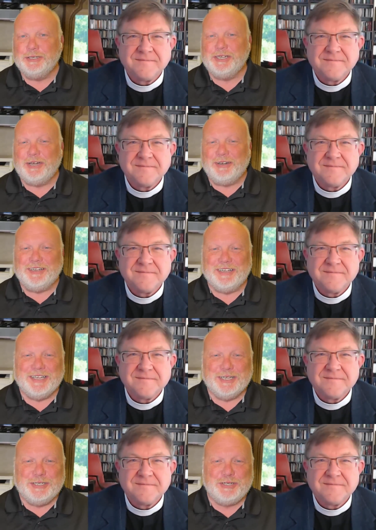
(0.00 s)
Speaker 1: sharing.
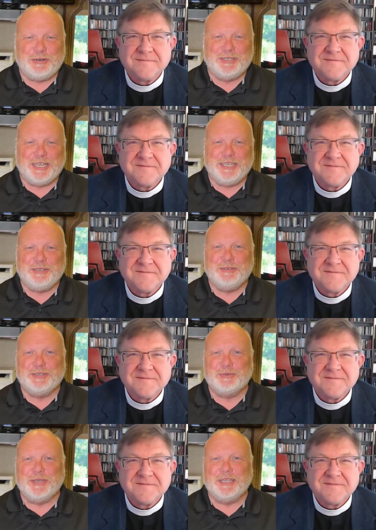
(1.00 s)
George, how are you
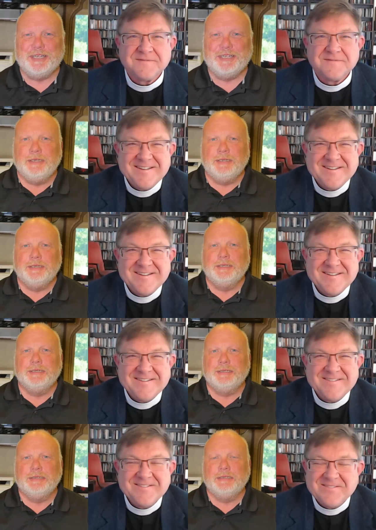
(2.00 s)
doing this week?
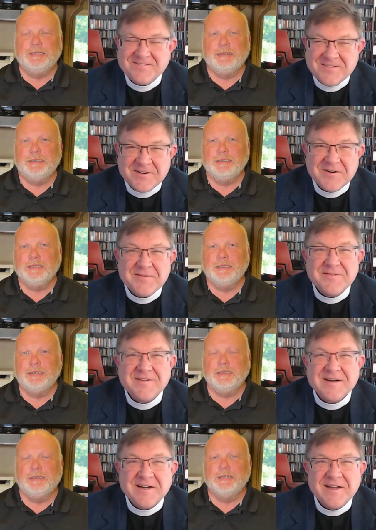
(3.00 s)
Speaker 2: Very
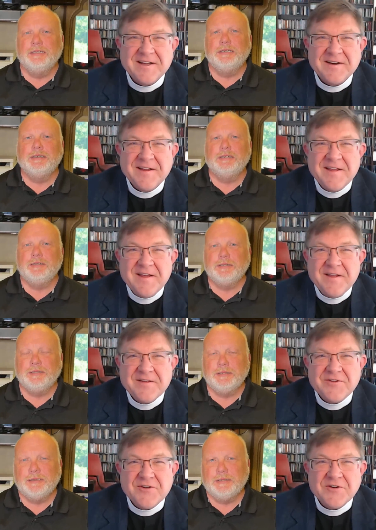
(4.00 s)
fine.
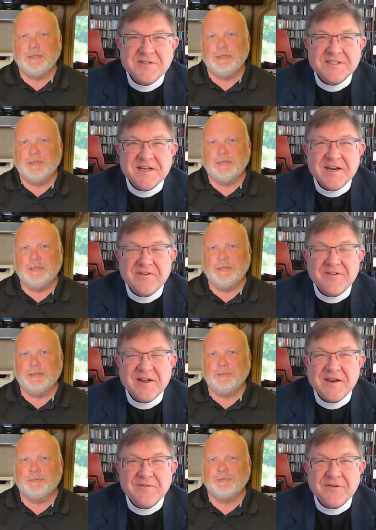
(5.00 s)
Church is getting
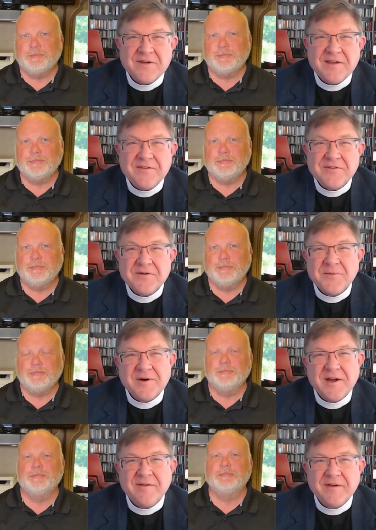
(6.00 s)
ready for Easter.
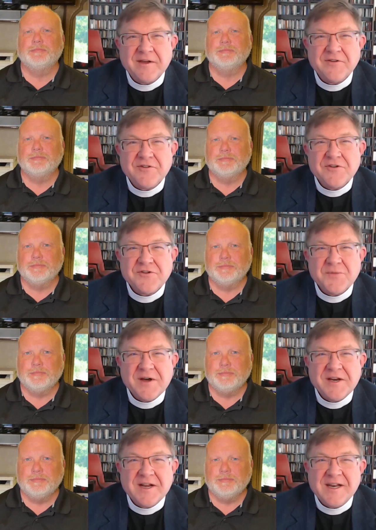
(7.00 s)
We're having a
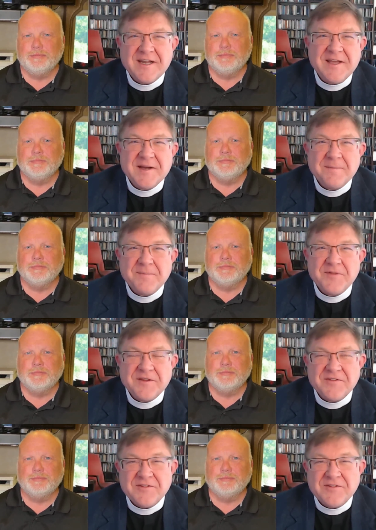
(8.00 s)
church-wide cleanup this